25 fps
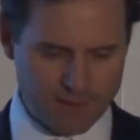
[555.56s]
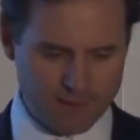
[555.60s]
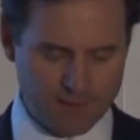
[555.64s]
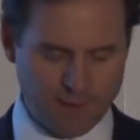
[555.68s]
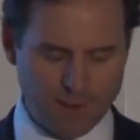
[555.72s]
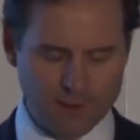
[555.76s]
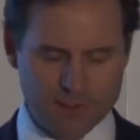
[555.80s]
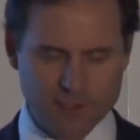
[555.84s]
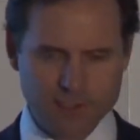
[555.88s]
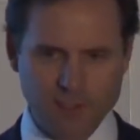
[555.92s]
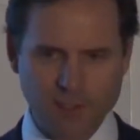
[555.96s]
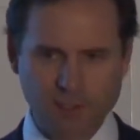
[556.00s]

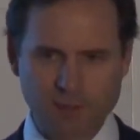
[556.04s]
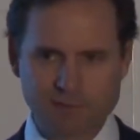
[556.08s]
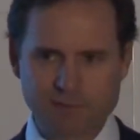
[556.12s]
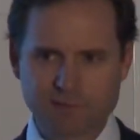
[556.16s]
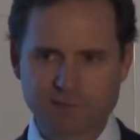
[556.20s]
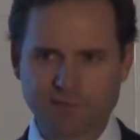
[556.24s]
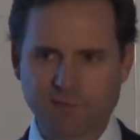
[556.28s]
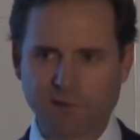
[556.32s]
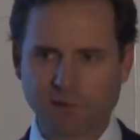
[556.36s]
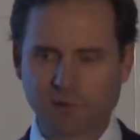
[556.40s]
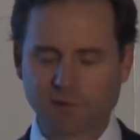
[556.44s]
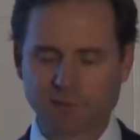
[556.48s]
Those types
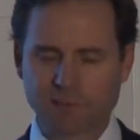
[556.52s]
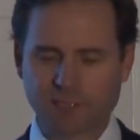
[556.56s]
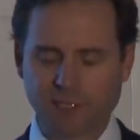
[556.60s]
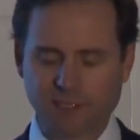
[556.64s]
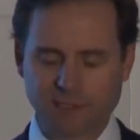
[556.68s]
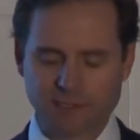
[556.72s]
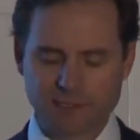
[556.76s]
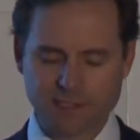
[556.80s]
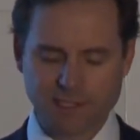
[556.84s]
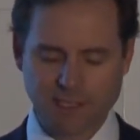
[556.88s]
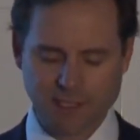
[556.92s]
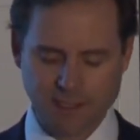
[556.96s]
of
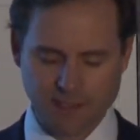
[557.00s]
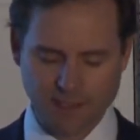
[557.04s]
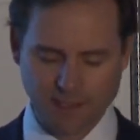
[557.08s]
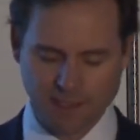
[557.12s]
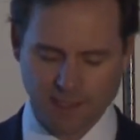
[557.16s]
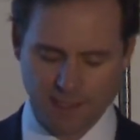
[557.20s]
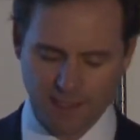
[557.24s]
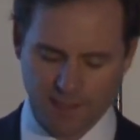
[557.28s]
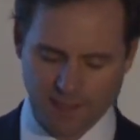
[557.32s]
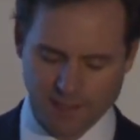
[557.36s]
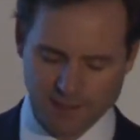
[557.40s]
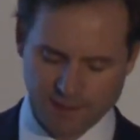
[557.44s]
contracts
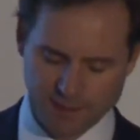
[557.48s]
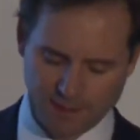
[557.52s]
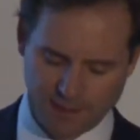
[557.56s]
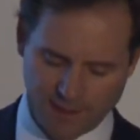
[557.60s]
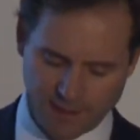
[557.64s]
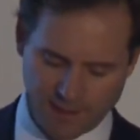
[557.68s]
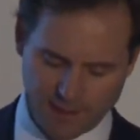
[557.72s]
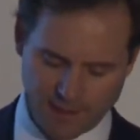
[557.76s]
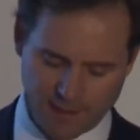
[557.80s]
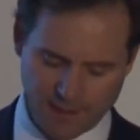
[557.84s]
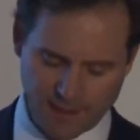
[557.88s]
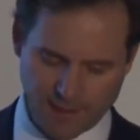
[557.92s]

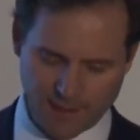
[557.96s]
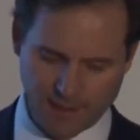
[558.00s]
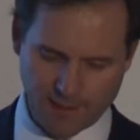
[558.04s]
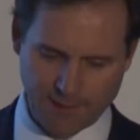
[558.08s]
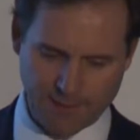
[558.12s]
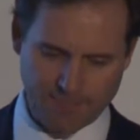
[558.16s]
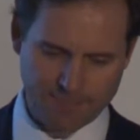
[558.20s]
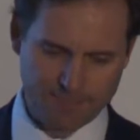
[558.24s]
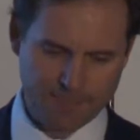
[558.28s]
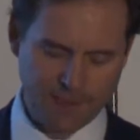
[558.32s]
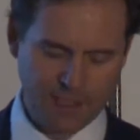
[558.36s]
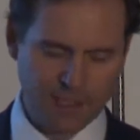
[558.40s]
can't
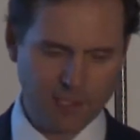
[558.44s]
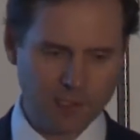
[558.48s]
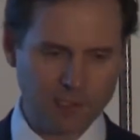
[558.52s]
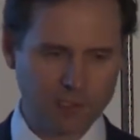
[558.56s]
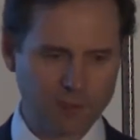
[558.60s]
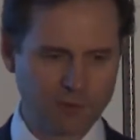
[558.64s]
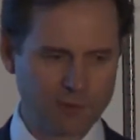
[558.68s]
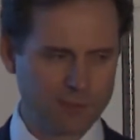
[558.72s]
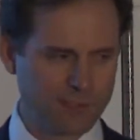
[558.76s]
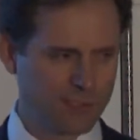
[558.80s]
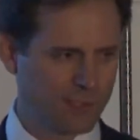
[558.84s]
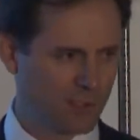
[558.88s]

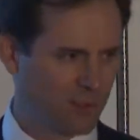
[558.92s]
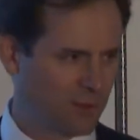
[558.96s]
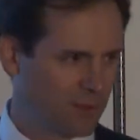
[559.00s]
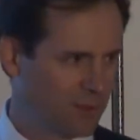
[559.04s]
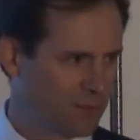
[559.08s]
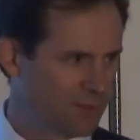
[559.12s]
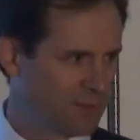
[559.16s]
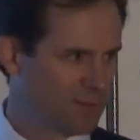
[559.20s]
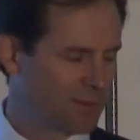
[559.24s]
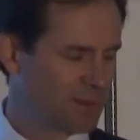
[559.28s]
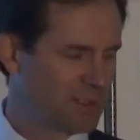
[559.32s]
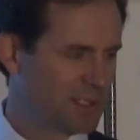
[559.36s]
include
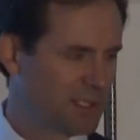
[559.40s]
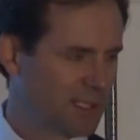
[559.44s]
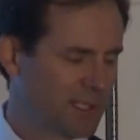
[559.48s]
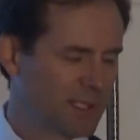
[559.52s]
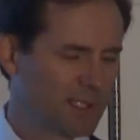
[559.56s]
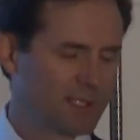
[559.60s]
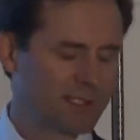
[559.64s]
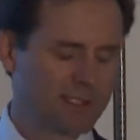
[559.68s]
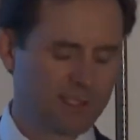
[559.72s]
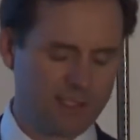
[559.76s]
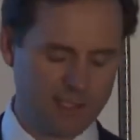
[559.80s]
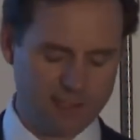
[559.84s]
terms which are
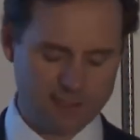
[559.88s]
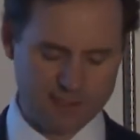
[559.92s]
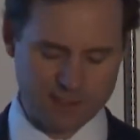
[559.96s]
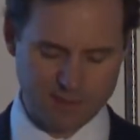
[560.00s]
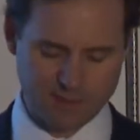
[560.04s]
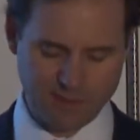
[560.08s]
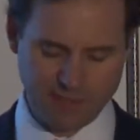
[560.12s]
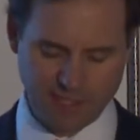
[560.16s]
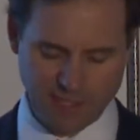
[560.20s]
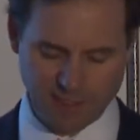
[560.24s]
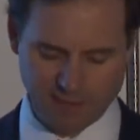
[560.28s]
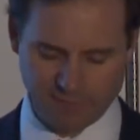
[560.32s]
considered to
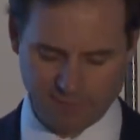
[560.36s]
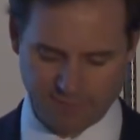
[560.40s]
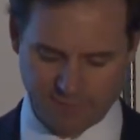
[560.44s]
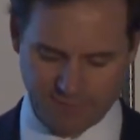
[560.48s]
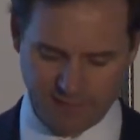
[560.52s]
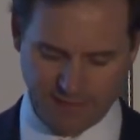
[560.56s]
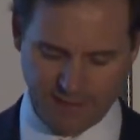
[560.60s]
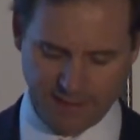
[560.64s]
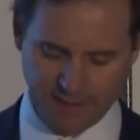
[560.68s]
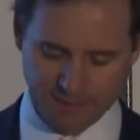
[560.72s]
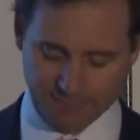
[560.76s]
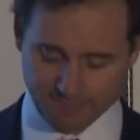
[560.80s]
be
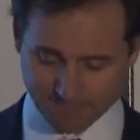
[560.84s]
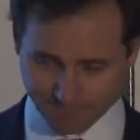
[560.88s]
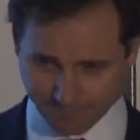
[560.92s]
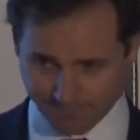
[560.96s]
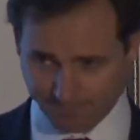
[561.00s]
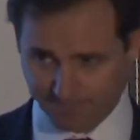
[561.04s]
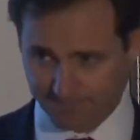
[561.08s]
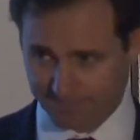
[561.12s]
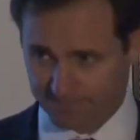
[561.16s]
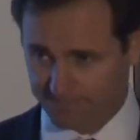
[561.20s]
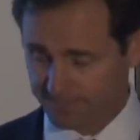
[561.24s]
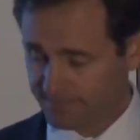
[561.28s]
unfair.
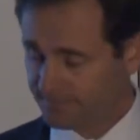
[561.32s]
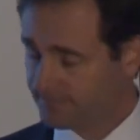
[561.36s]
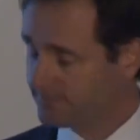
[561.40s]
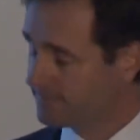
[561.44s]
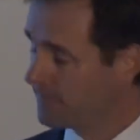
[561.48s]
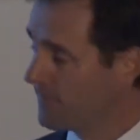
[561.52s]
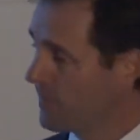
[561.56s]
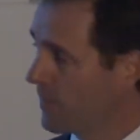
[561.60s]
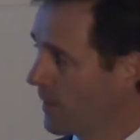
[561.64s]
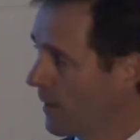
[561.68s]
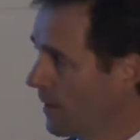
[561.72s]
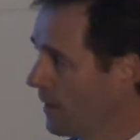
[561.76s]

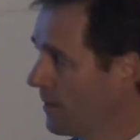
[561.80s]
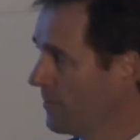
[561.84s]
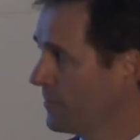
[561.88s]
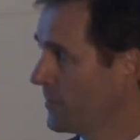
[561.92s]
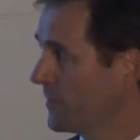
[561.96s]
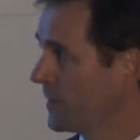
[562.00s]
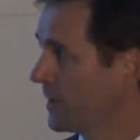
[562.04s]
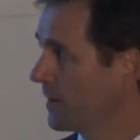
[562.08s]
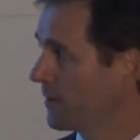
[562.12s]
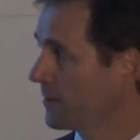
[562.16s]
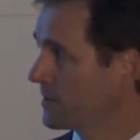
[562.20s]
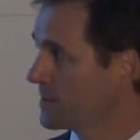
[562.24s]
Up
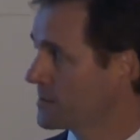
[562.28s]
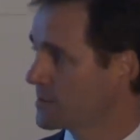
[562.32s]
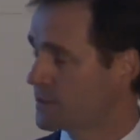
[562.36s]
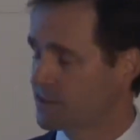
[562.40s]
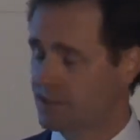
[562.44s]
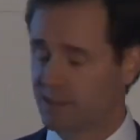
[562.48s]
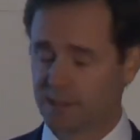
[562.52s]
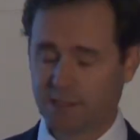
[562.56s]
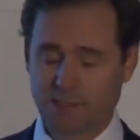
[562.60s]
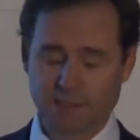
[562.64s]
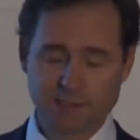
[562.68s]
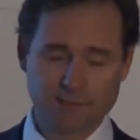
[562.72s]
there
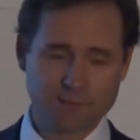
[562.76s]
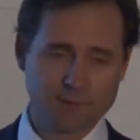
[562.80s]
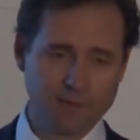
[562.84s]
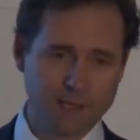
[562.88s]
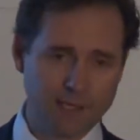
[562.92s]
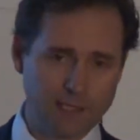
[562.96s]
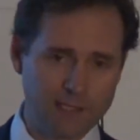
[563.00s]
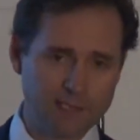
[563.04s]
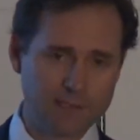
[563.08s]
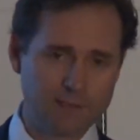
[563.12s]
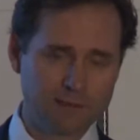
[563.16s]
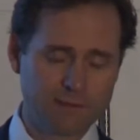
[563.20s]
is
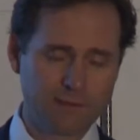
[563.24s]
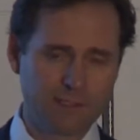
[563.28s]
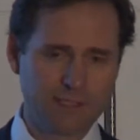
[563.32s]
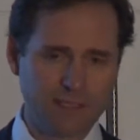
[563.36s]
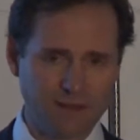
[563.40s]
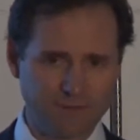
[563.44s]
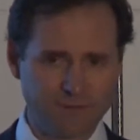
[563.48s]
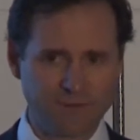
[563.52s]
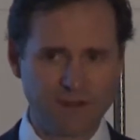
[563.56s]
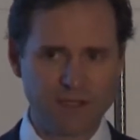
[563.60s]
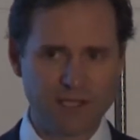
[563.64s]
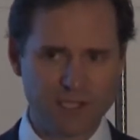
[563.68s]
really the
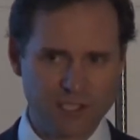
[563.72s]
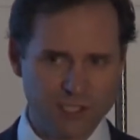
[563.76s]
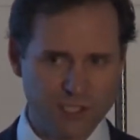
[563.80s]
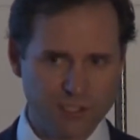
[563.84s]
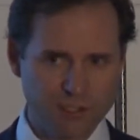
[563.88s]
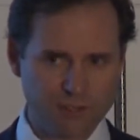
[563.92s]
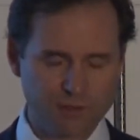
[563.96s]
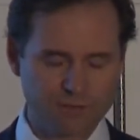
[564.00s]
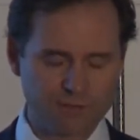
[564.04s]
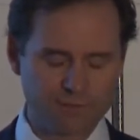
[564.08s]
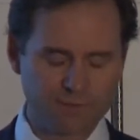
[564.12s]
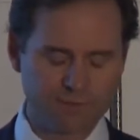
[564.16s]

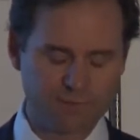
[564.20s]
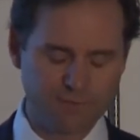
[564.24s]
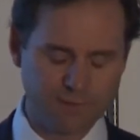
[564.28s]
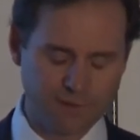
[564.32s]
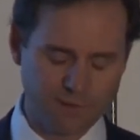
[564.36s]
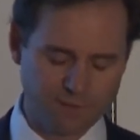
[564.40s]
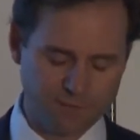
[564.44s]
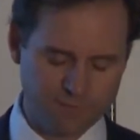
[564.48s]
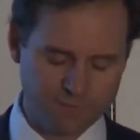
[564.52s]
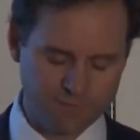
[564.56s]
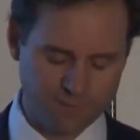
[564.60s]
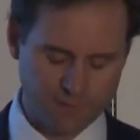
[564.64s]
definition
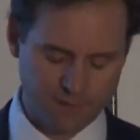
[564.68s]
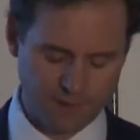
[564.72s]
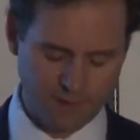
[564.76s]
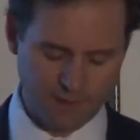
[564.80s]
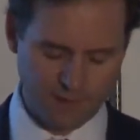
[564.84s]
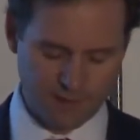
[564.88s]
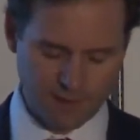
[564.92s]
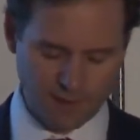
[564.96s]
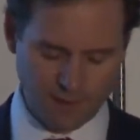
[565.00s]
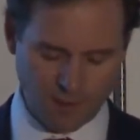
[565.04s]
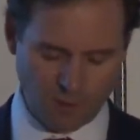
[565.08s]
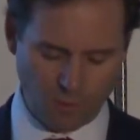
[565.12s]
of
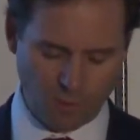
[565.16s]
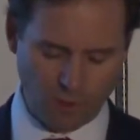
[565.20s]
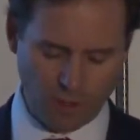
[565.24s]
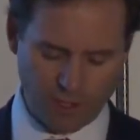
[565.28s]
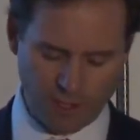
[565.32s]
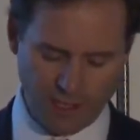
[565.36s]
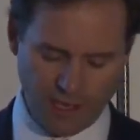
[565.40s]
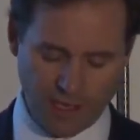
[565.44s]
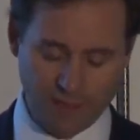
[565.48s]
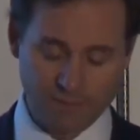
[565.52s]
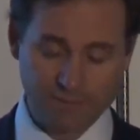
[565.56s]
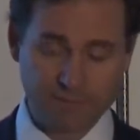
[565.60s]
what
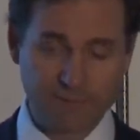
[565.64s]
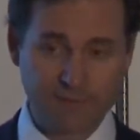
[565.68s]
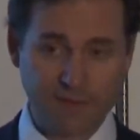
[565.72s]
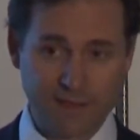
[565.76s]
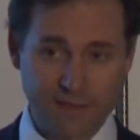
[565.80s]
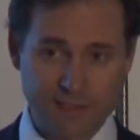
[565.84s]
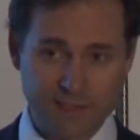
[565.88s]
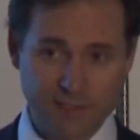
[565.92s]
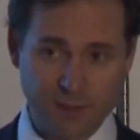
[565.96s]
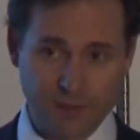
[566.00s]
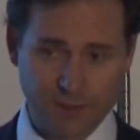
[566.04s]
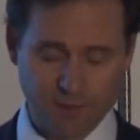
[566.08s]
an unfair
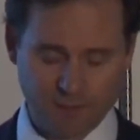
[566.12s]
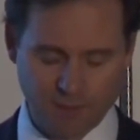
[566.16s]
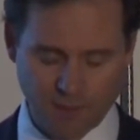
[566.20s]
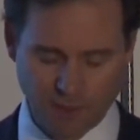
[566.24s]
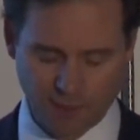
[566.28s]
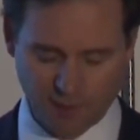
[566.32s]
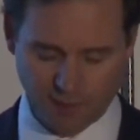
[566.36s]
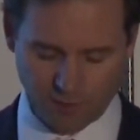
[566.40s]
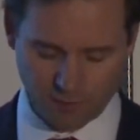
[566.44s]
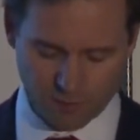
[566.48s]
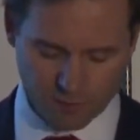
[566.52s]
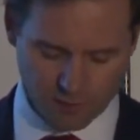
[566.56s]
term
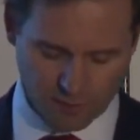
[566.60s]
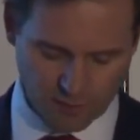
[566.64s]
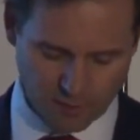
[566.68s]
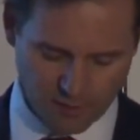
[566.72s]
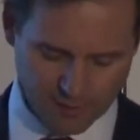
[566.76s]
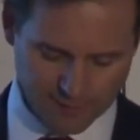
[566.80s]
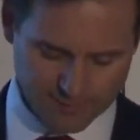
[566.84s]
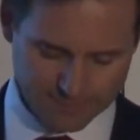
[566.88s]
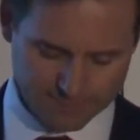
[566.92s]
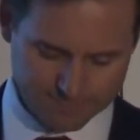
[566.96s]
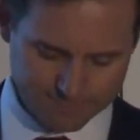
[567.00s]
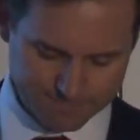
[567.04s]
might look
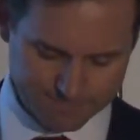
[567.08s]
like.